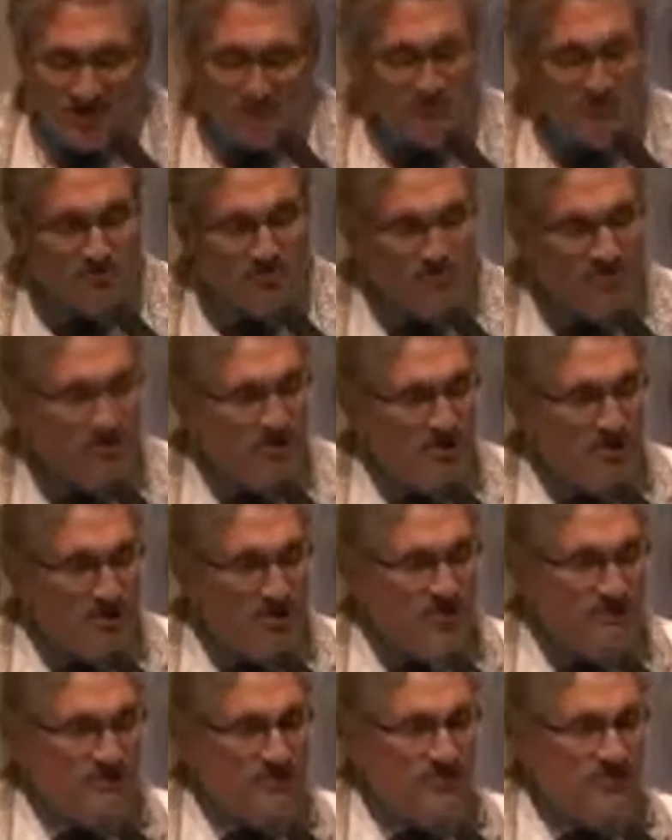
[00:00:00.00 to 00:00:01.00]

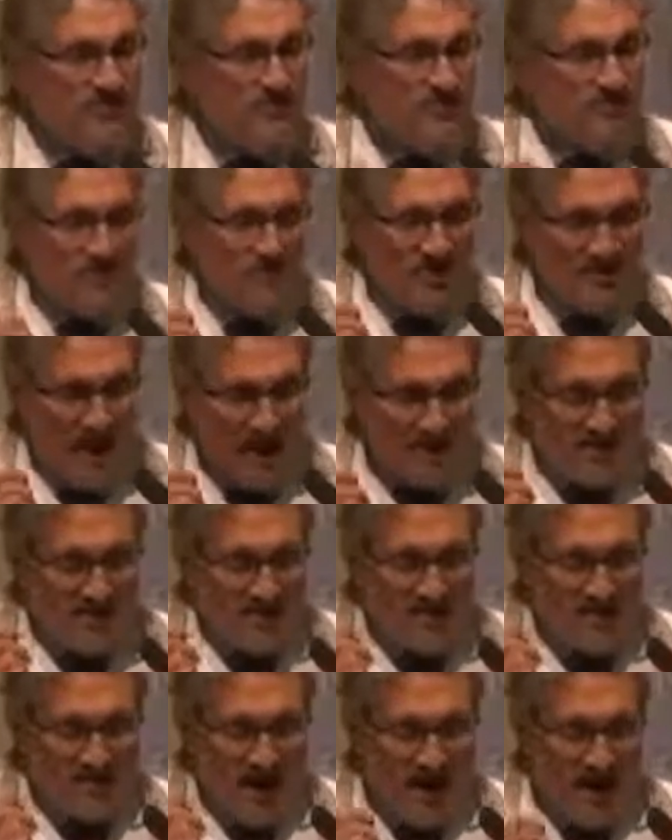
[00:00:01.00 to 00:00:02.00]
brilliance and
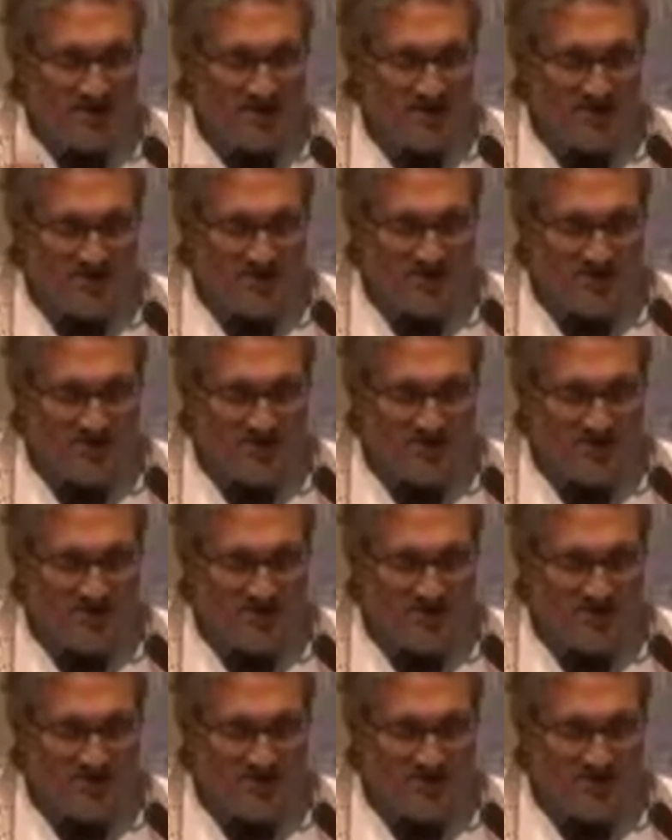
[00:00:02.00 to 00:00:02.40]
compassion.